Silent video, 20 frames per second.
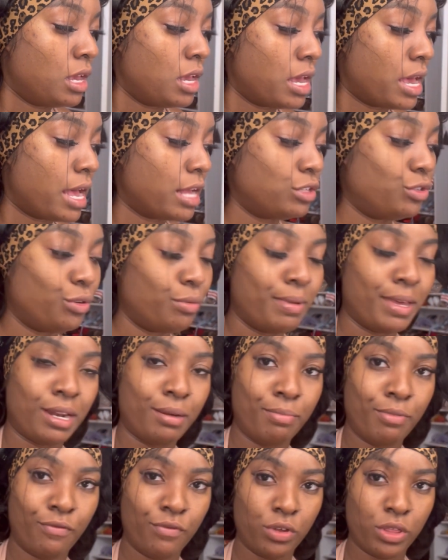I'll do better
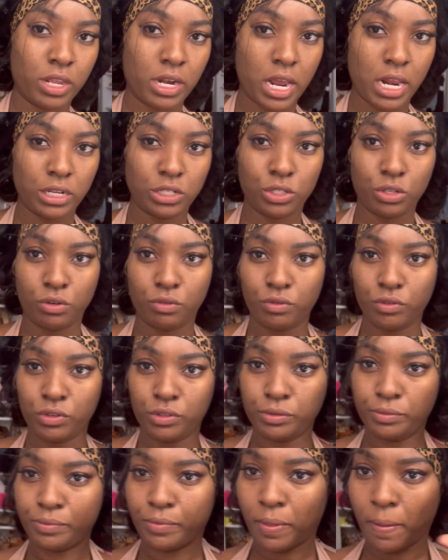before the night is over.
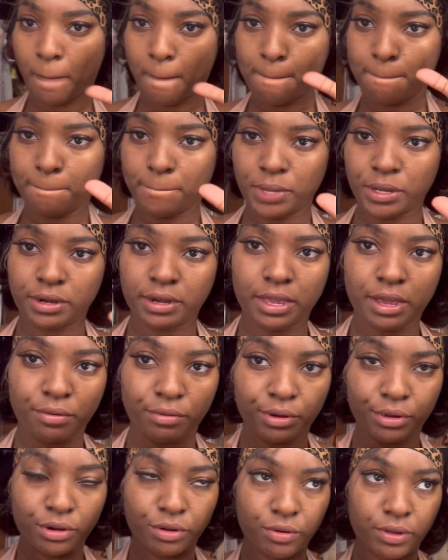But now we're
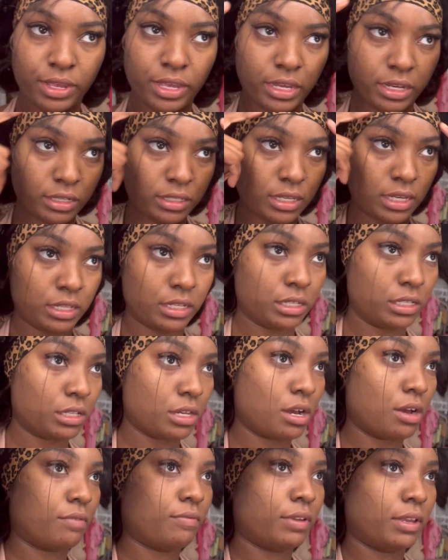going to go ahead and take this
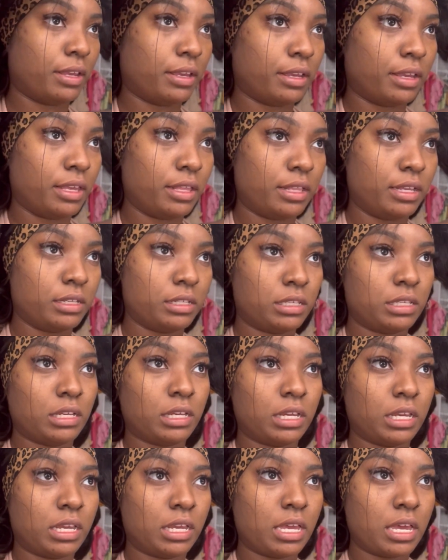off and get this
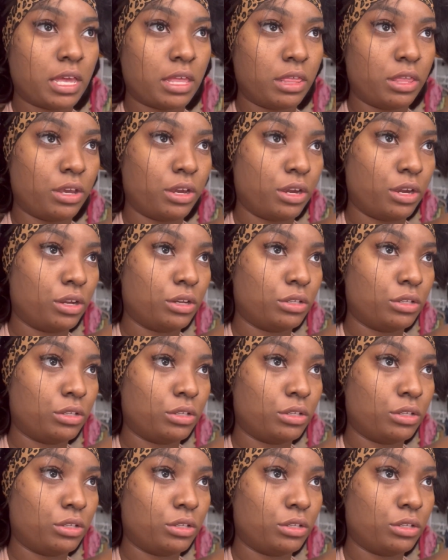together.